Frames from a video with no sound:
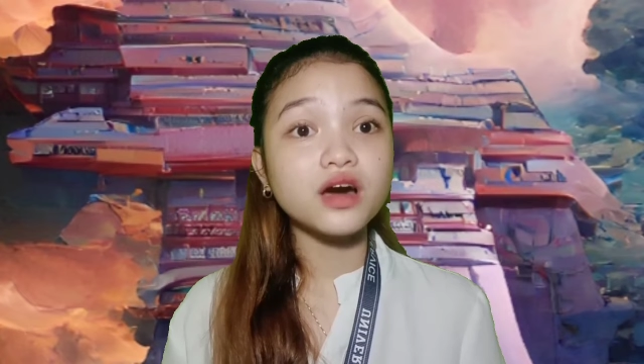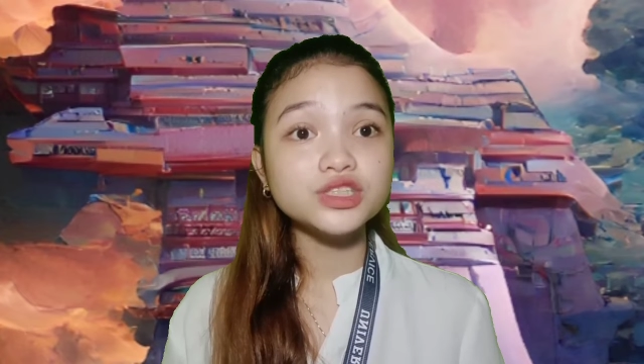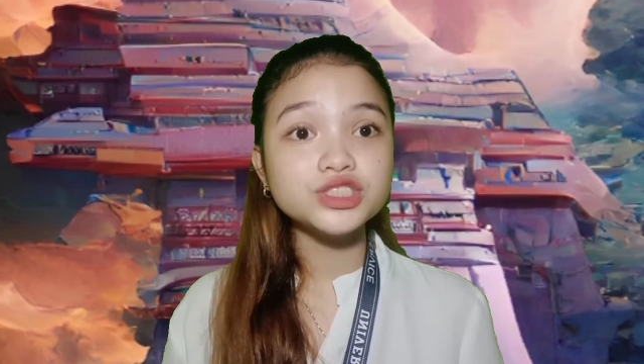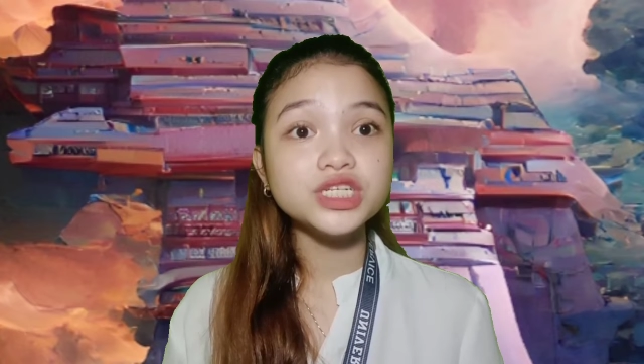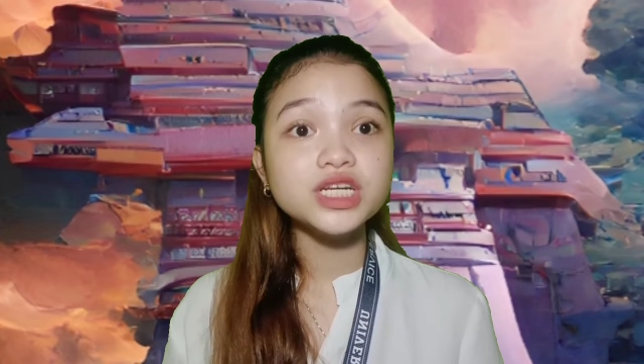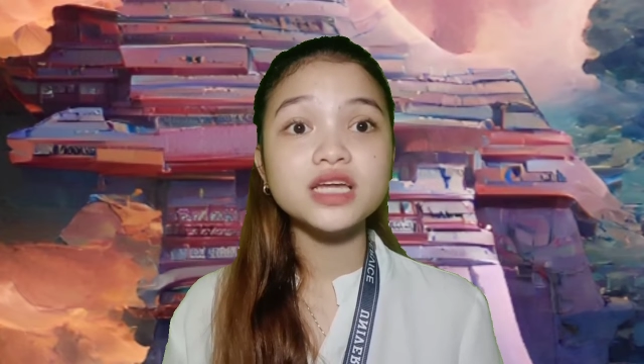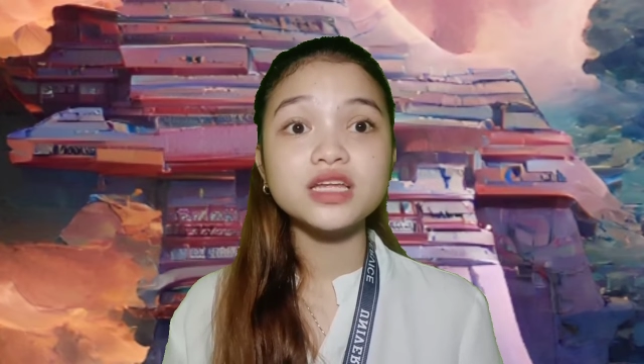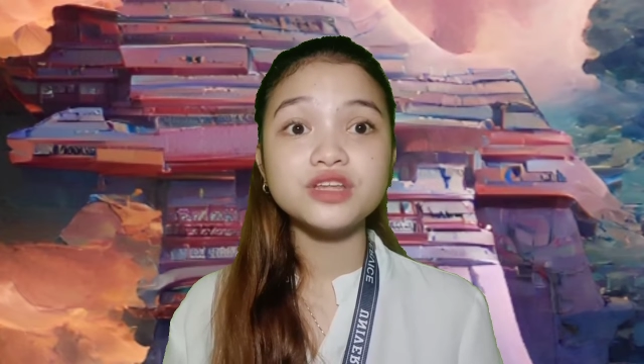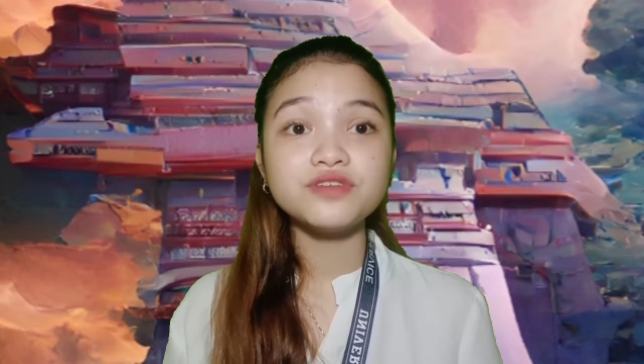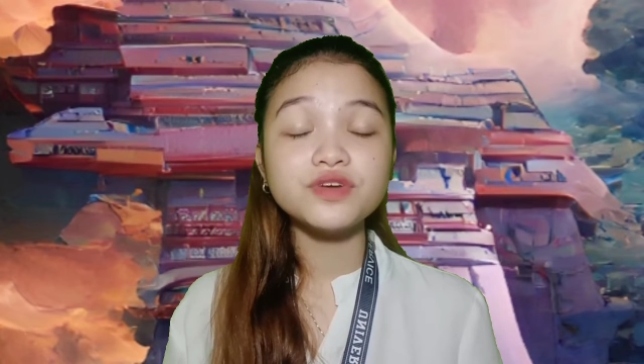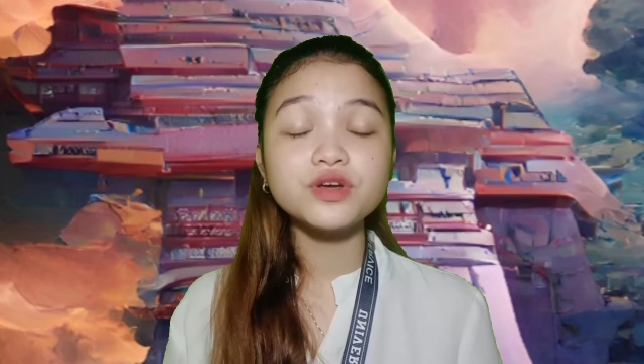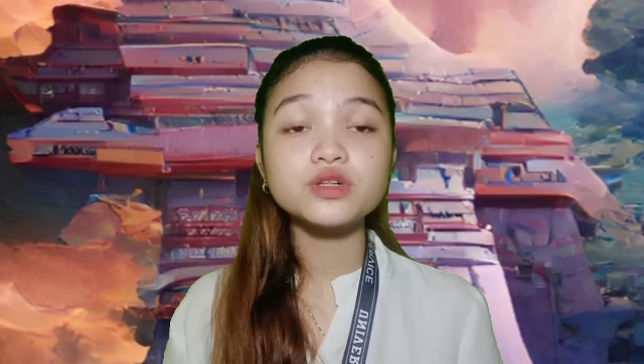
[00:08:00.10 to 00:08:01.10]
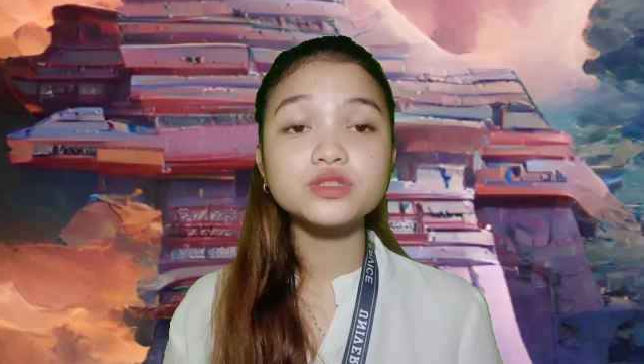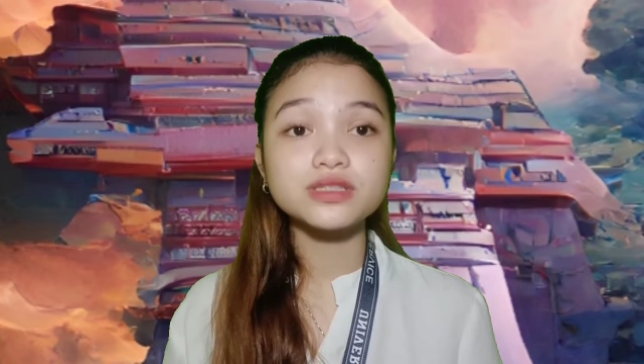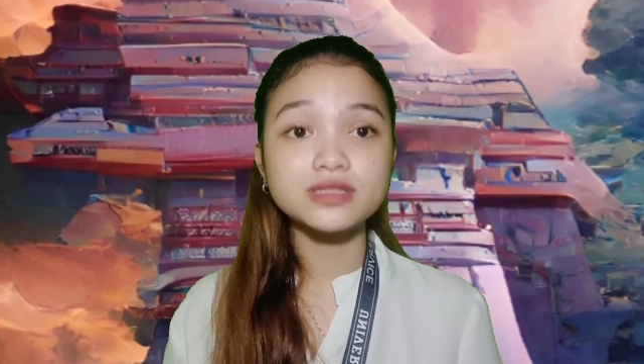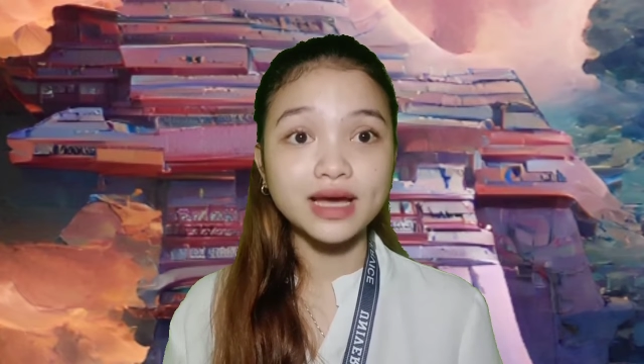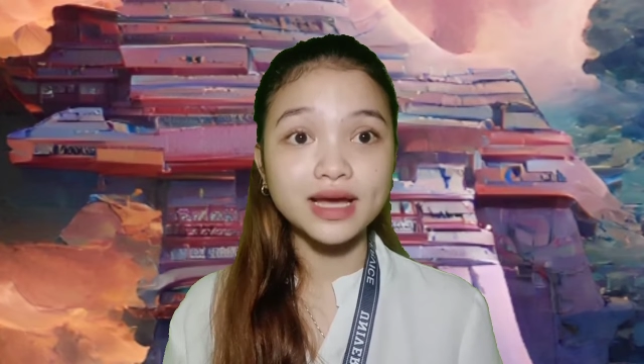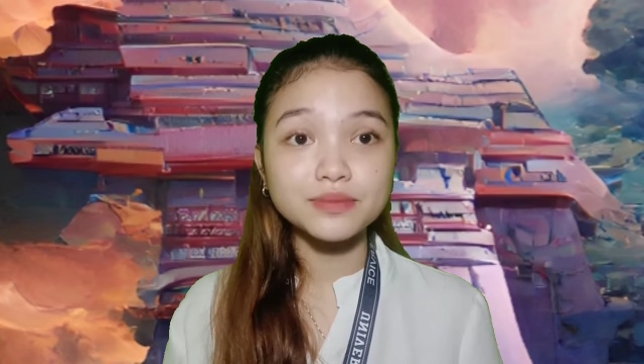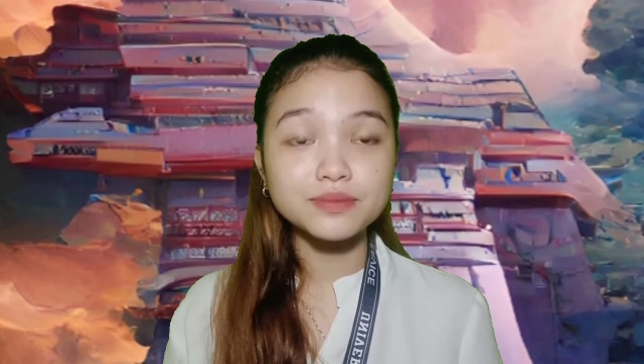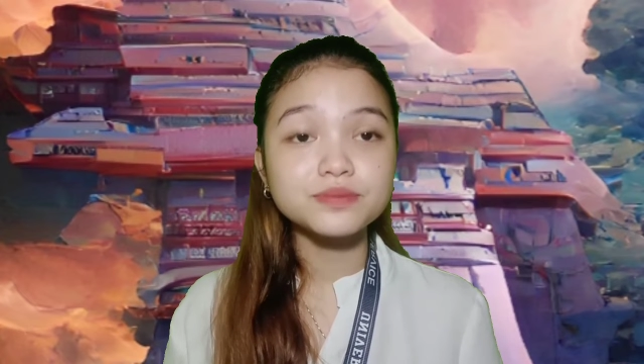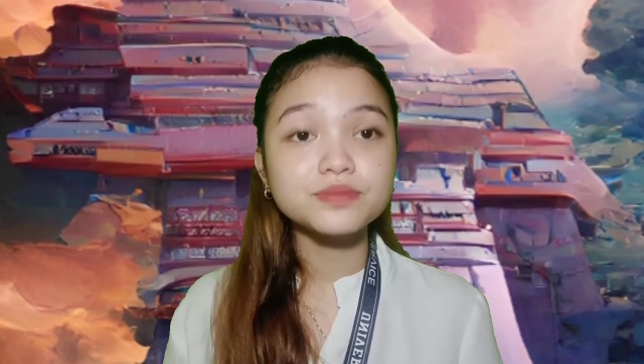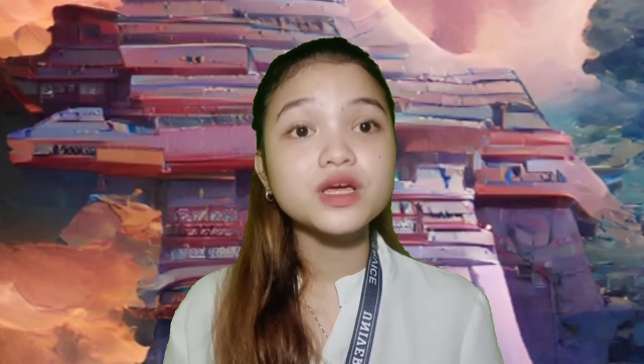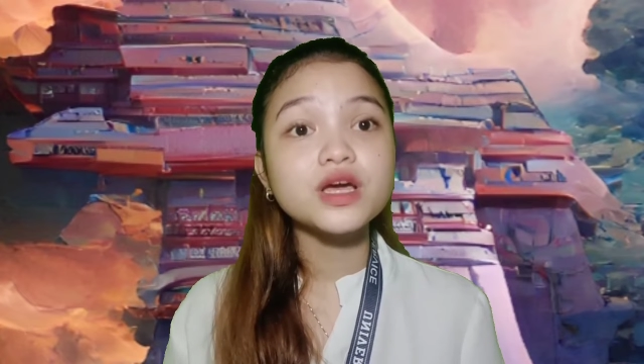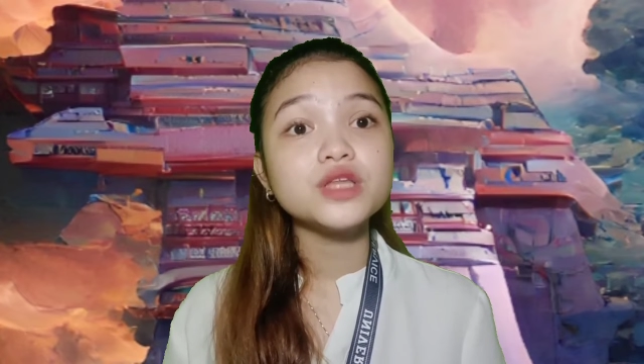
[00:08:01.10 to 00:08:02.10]
country had a difficult time
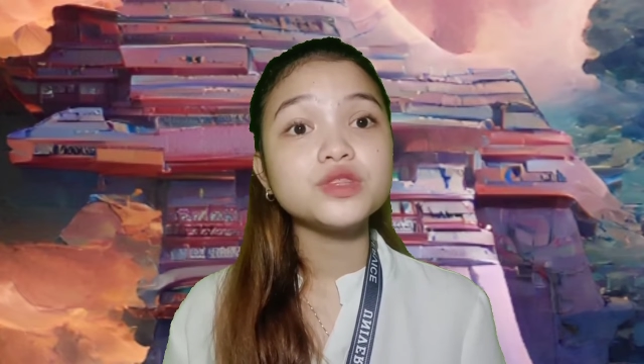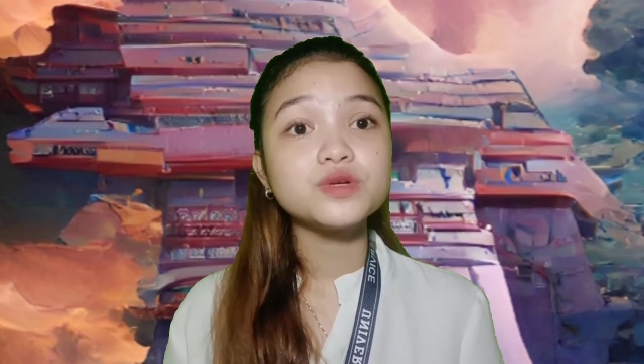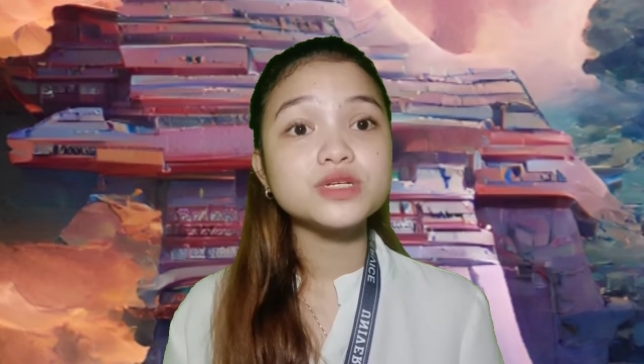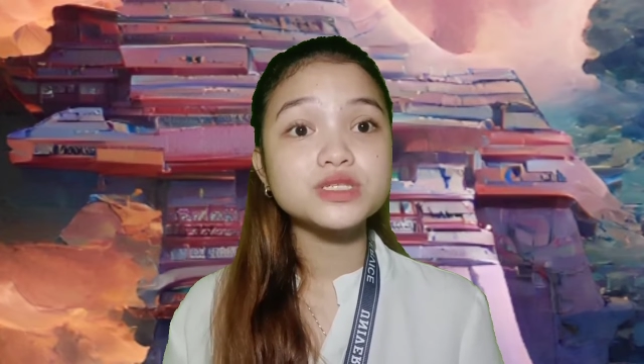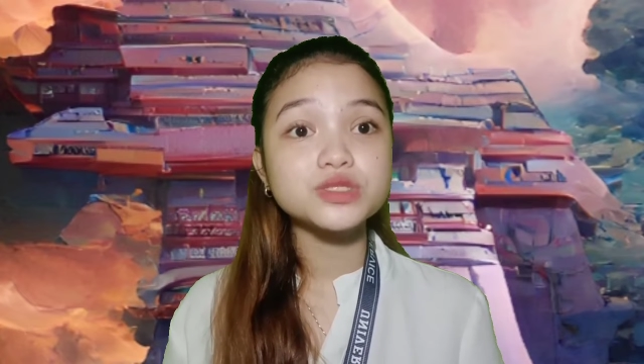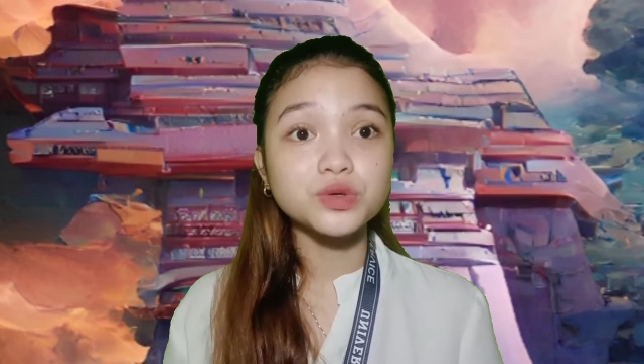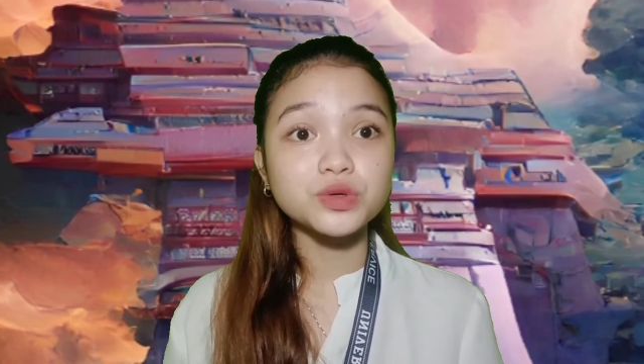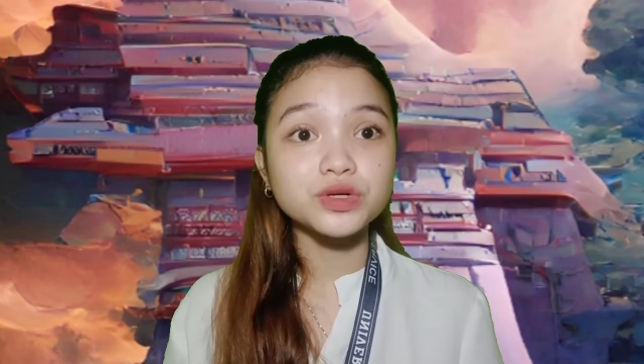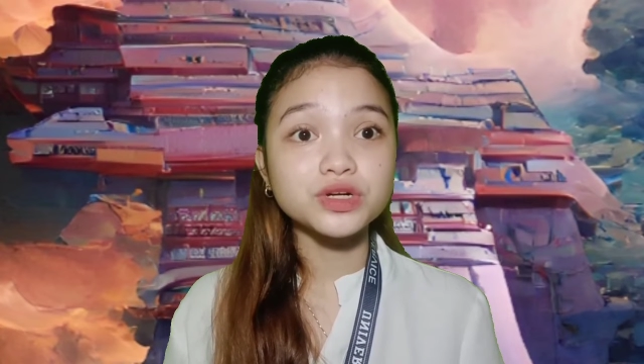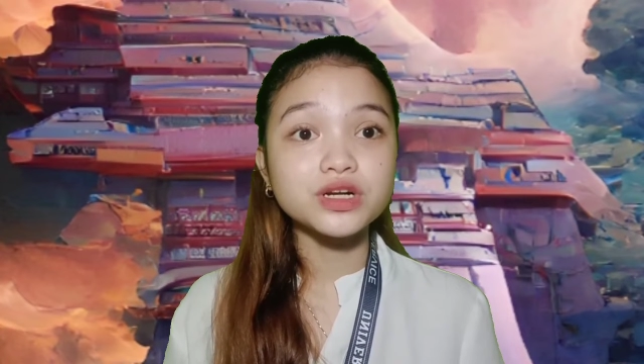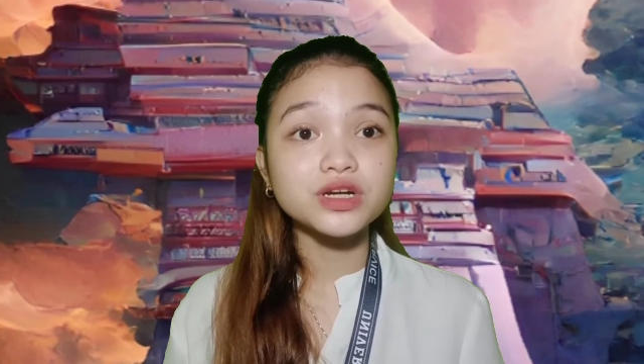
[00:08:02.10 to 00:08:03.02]
to restore